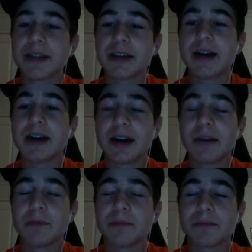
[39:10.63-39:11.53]

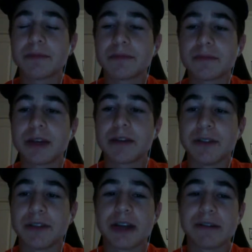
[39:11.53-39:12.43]
Whatever,
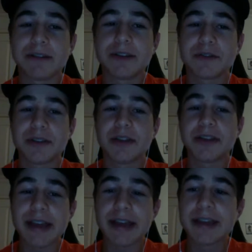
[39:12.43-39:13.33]
another conversation for another
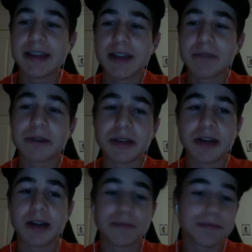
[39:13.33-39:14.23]
day. But
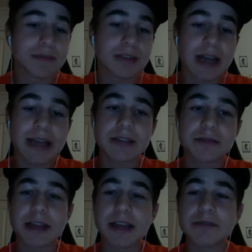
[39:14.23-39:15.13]
I guess
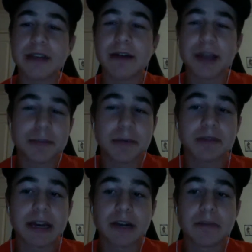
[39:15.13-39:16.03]
I have to put
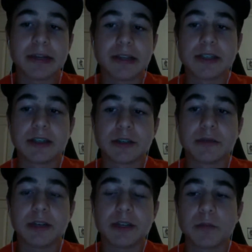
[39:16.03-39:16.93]
Leonard because he's
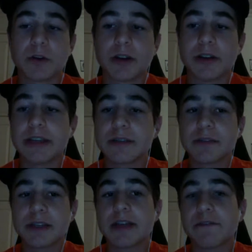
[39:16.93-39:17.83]

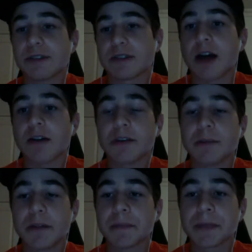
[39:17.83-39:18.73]
definitely solid.
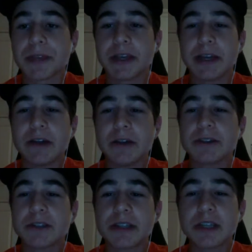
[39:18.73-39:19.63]
But
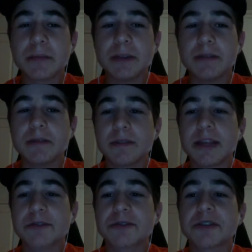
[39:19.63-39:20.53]
it's gonna be
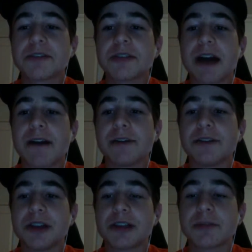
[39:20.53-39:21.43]
interesting to see how he
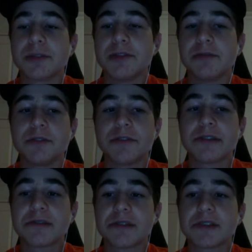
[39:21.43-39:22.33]
adjusts to a new
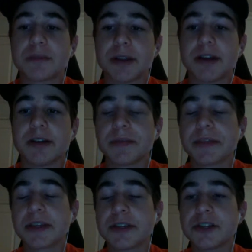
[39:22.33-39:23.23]
defensive system there in
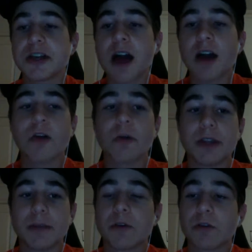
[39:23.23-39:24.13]
Chicago, where
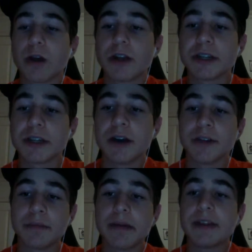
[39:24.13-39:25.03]
they more run and
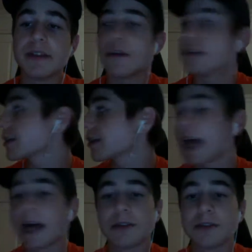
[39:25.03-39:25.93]
gun than play defense like the
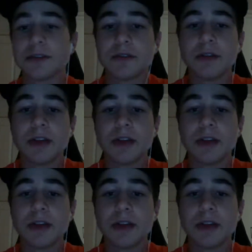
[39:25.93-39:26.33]
Islanders do.